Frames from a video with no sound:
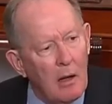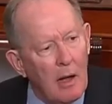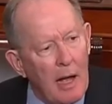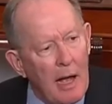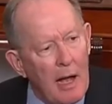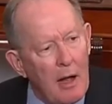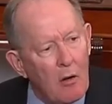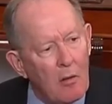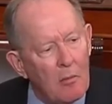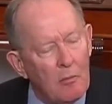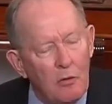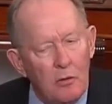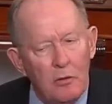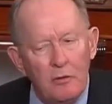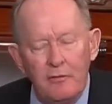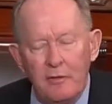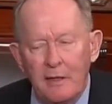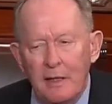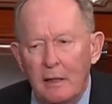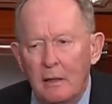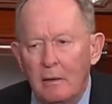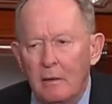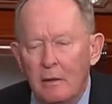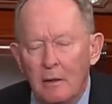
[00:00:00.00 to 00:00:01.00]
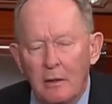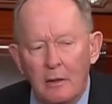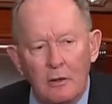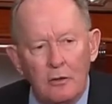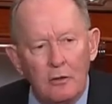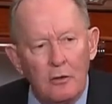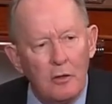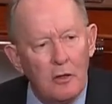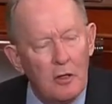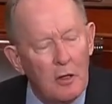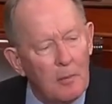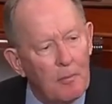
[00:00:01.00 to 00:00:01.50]
our moving
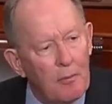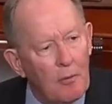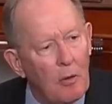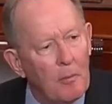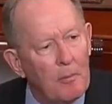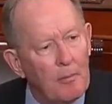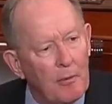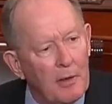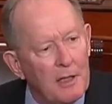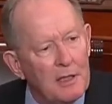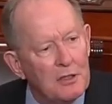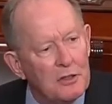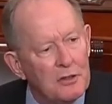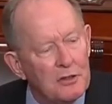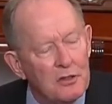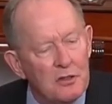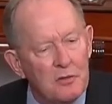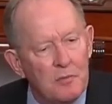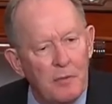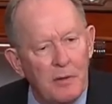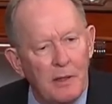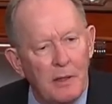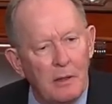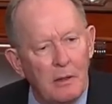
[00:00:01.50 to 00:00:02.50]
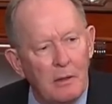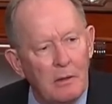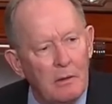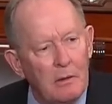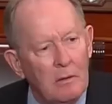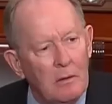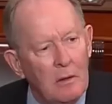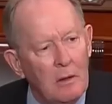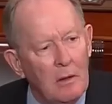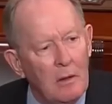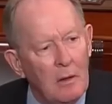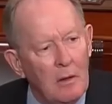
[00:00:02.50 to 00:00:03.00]
to the appropriations bill